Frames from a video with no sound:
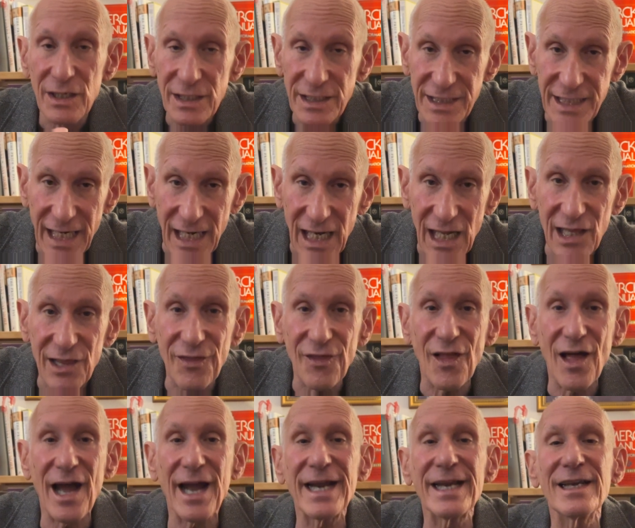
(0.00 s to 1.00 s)

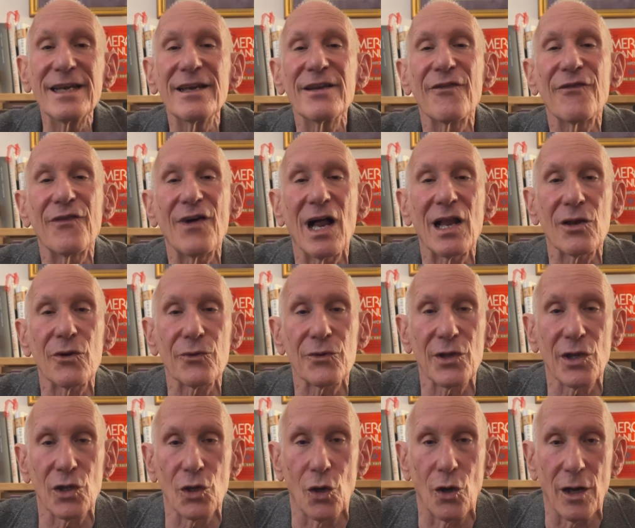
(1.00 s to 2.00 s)
decline to follow the
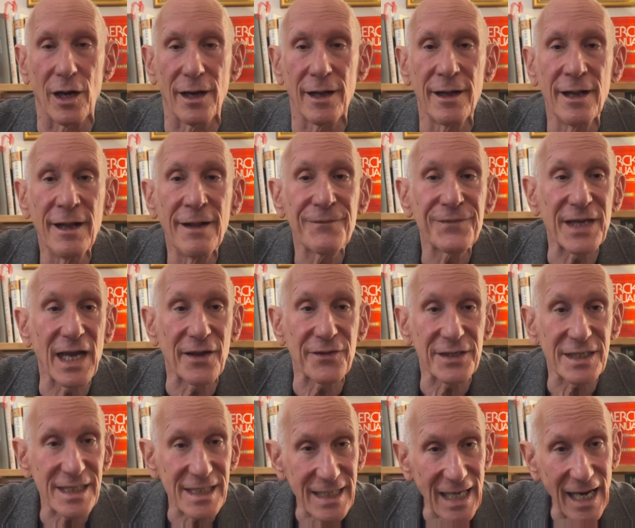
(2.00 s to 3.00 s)
law. Now, the
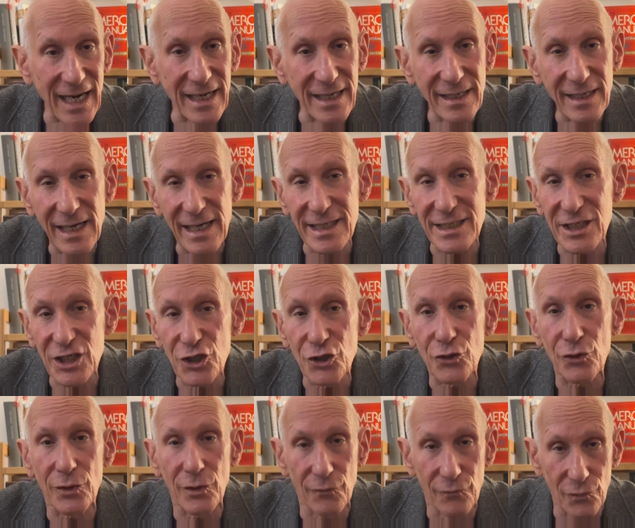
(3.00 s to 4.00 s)
state has
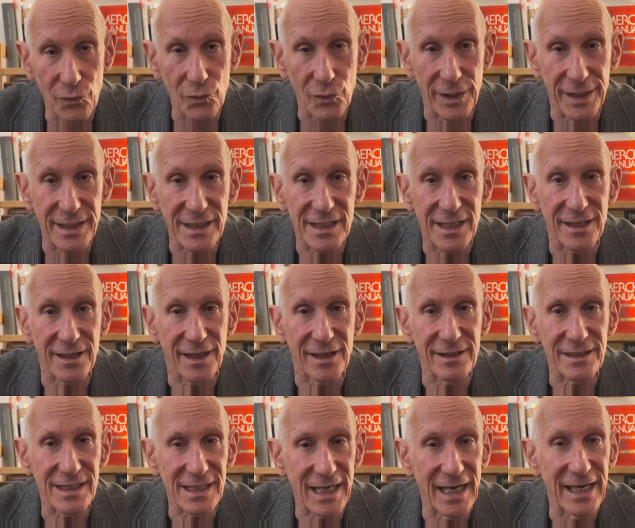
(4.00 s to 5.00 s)
issued a ruling
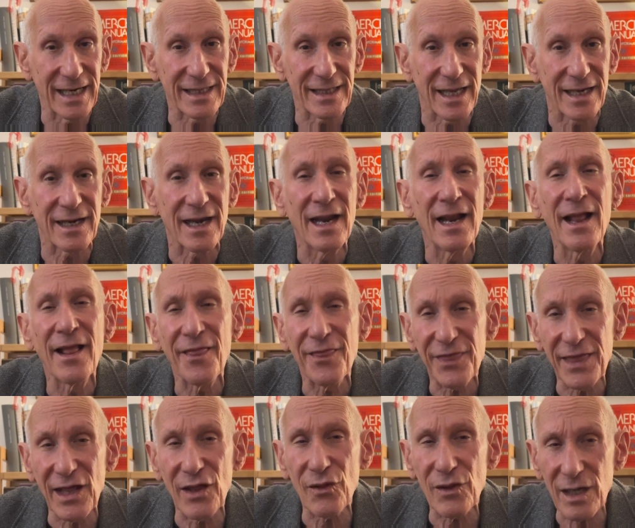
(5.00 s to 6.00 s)
saying that
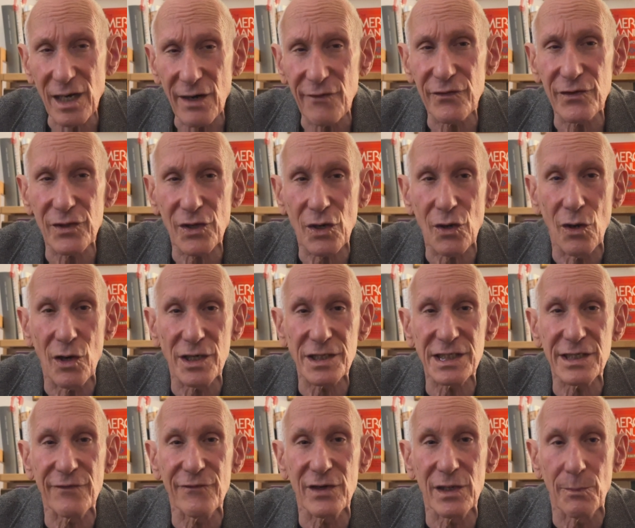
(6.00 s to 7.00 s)
they'll cover the cost
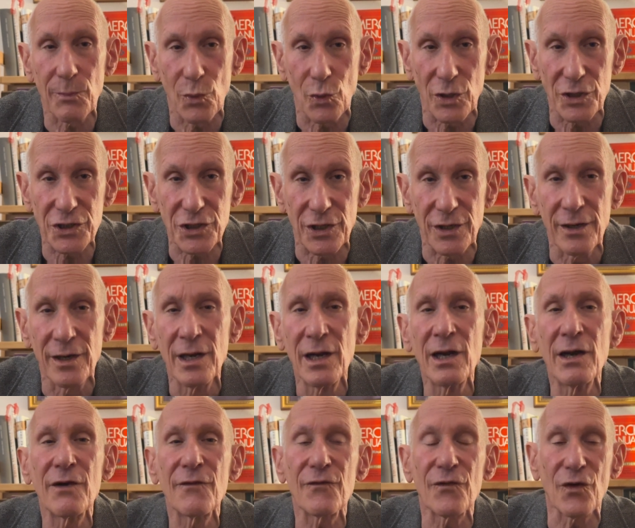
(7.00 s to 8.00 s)
of an abortion
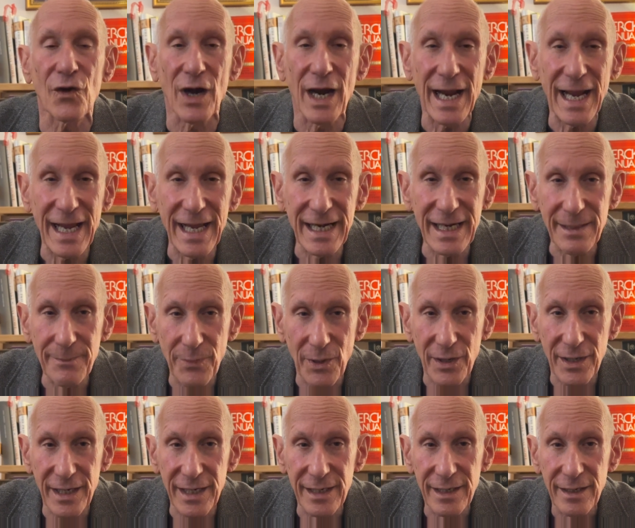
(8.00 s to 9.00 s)
for
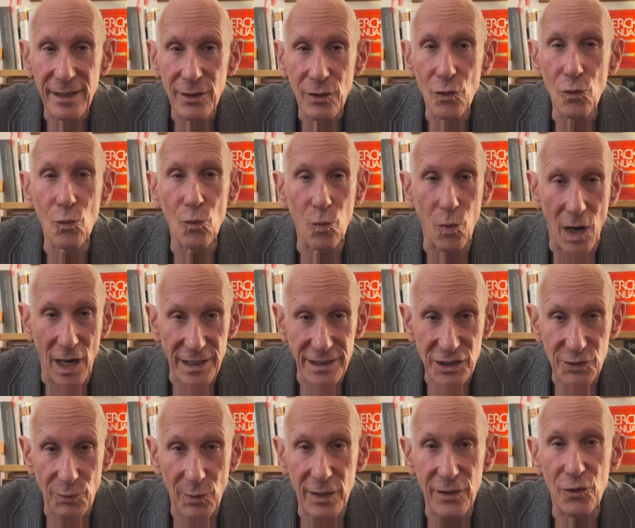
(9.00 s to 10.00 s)
anybody who wants
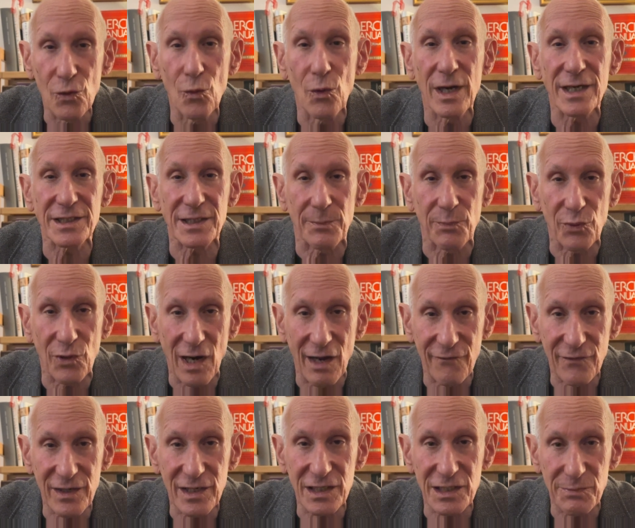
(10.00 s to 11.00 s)
one who has a
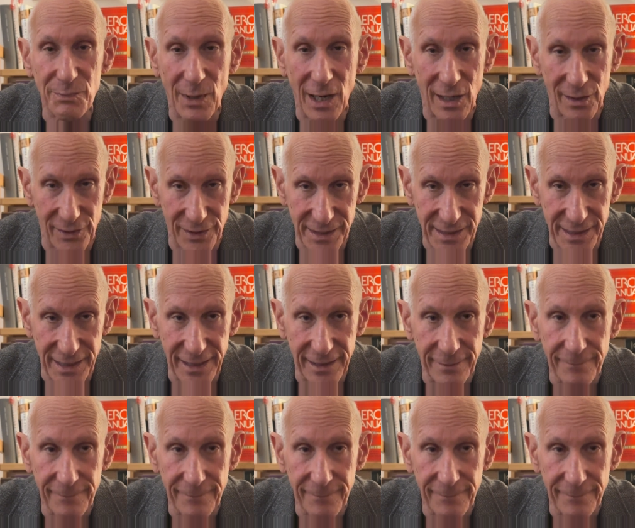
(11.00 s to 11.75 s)
Providence policy.